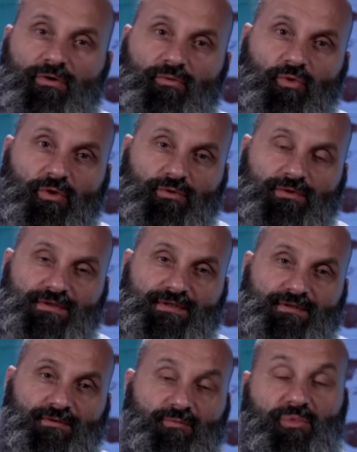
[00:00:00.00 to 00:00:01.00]

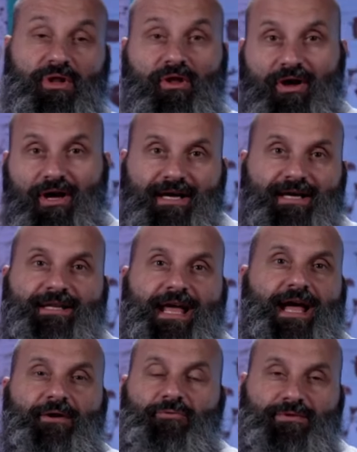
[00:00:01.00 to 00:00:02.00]
was applied,
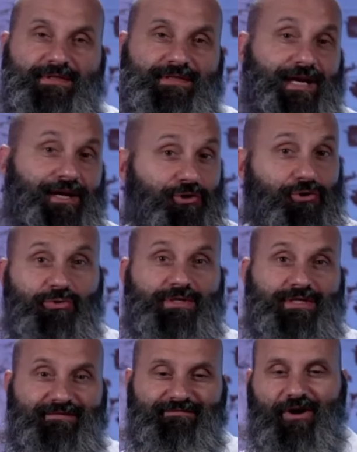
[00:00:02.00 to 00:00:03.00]
how it was done, who
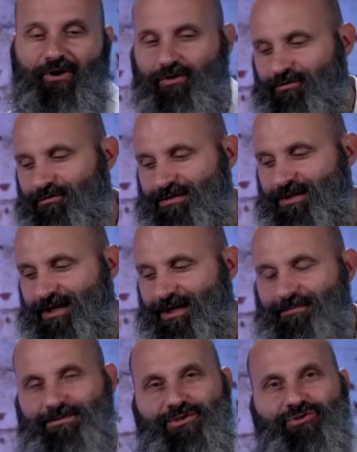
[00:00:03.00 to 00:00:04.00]
was involved,
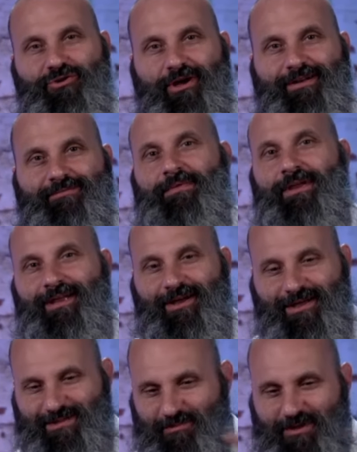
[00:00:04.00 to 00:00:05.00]
to try and,
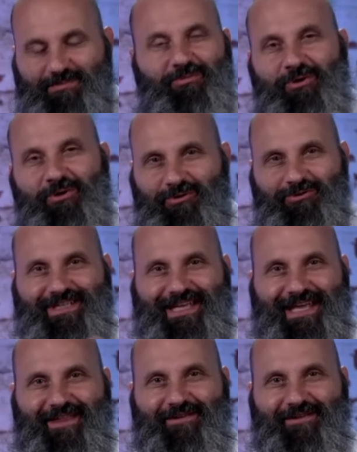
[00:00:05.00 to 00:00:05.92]
I suppose, put it all together.